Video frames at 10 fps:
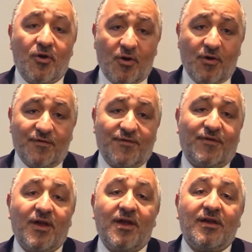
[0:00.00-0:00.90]
of
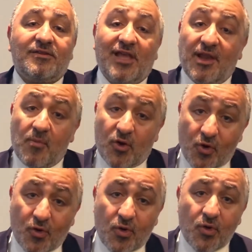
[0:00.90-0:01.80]
Dell
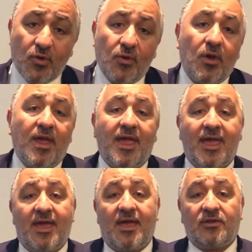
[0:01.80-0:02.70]
Morocco,
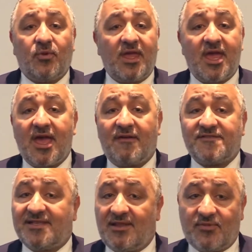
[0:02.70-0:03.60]
and we have
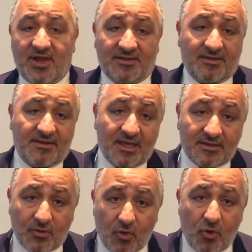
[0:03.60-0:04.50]
celebrated
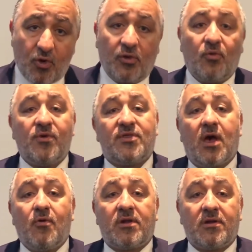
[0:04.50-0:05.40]
that all with
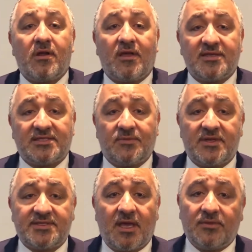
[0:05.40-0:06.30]
our
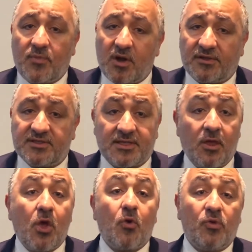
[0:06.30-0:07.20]
customers and partners,
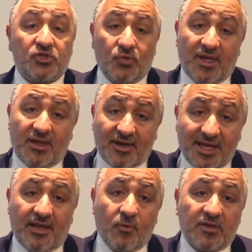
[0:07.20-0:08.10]
which we
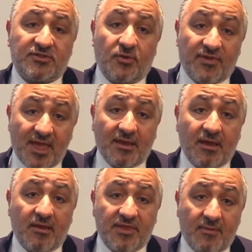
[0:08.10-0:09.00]
really want to thank
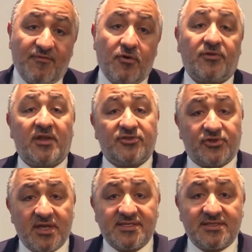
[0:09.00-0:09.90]
them for their
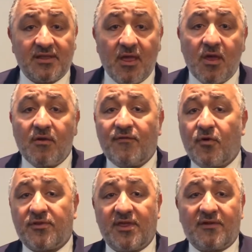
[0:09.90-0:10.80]
trust,
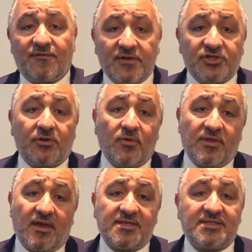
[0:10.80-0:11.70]
for their vision with
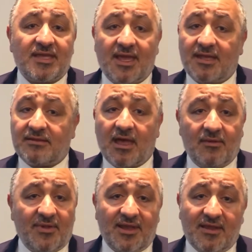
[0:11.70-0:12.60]
us, and I
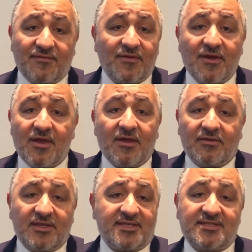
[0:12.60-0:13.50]
believe
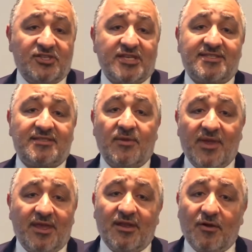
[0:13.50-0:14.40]
this is just the
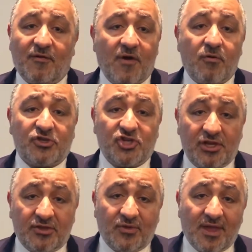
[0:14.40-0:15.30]
beginning of our
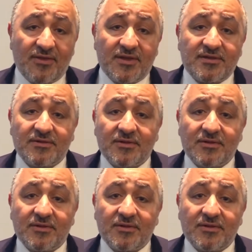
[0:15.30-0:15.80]
journey together.